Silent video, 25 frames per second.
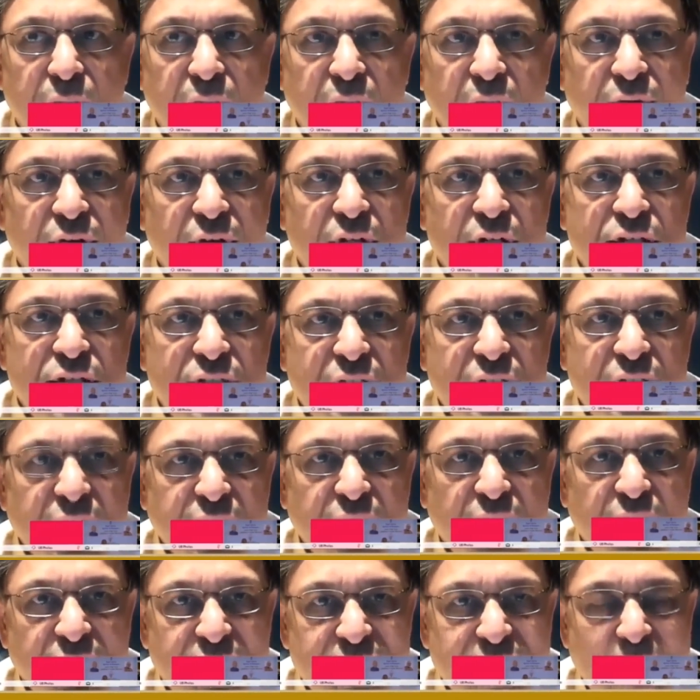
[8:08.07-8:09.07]
given such
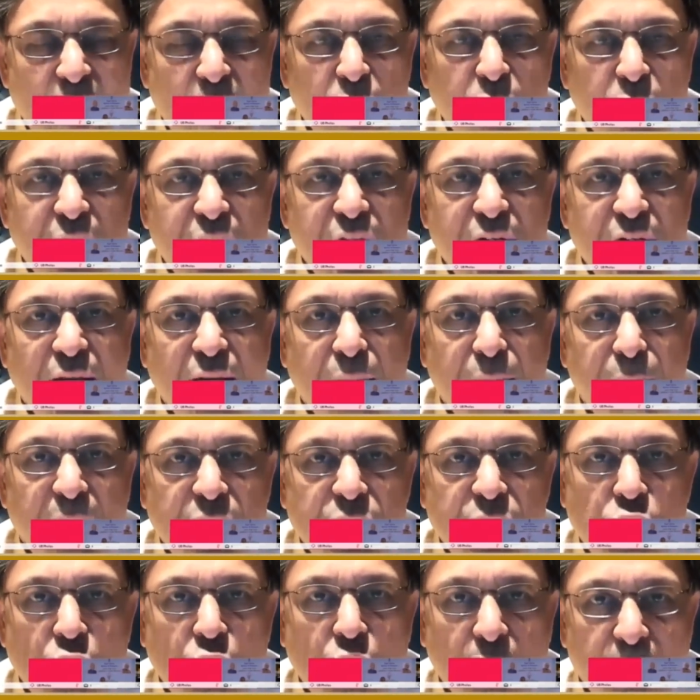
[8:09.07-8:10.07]
a resounding and
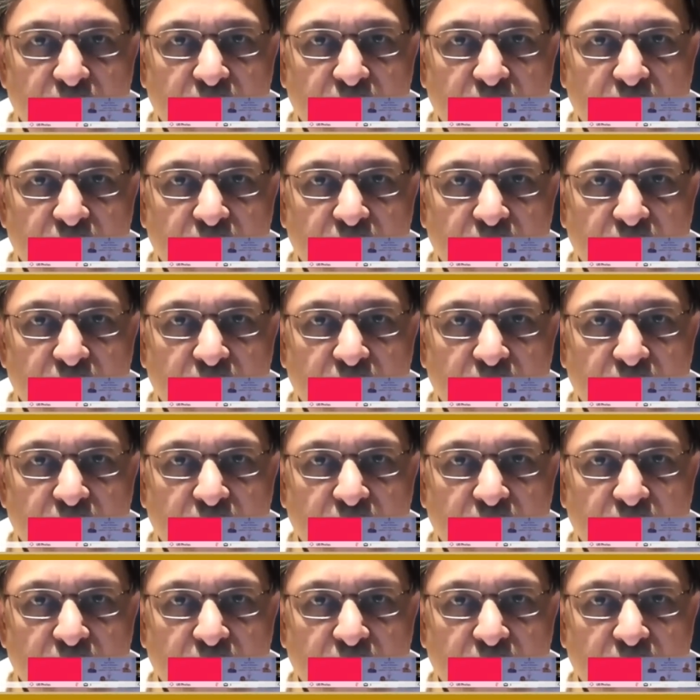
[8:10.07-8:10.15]
mature